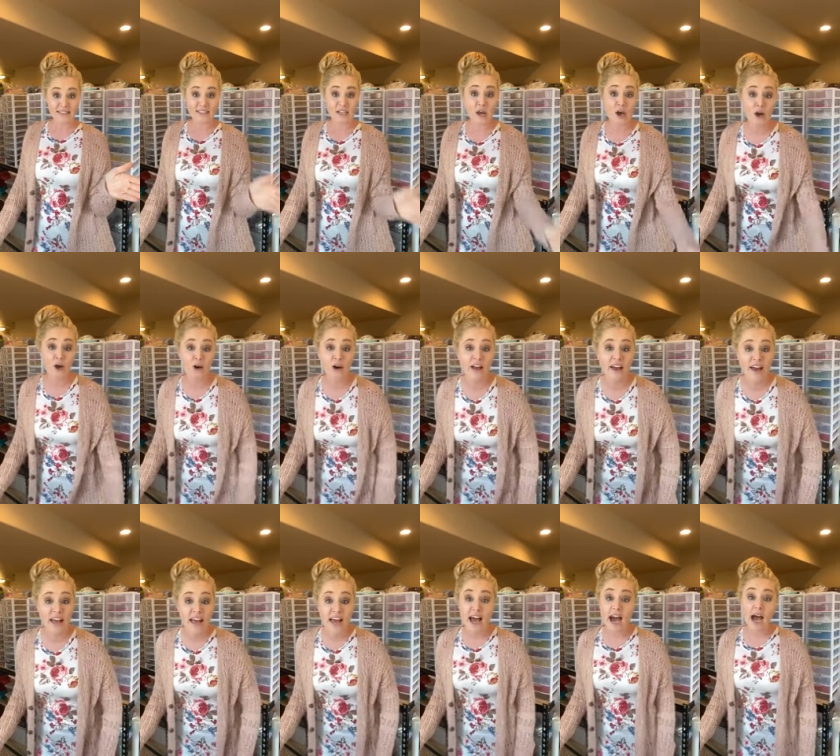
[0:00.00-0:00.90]
So
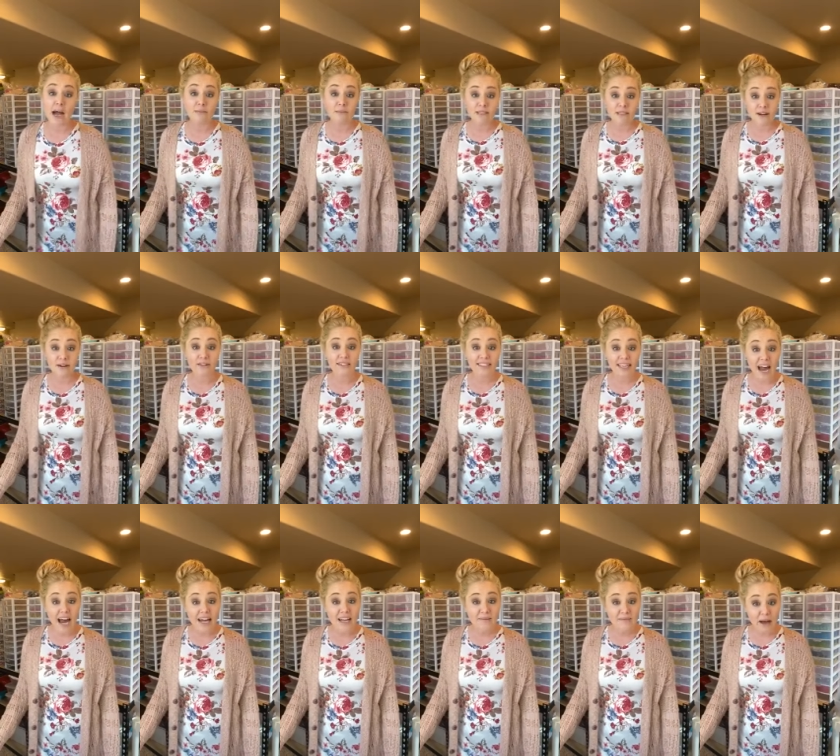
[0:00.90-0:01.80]
I'm so
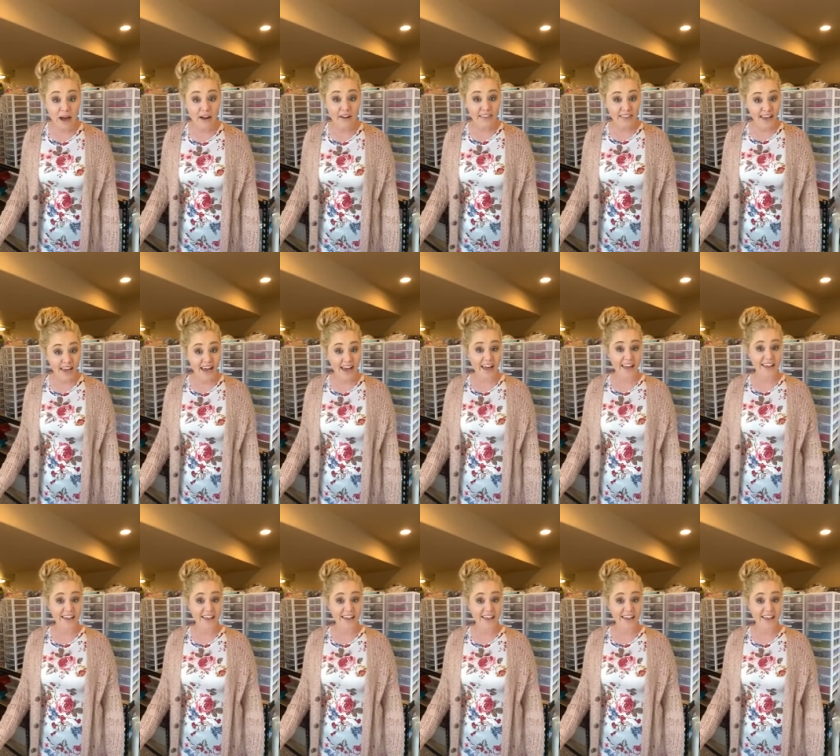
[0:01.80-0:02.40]
sad about that.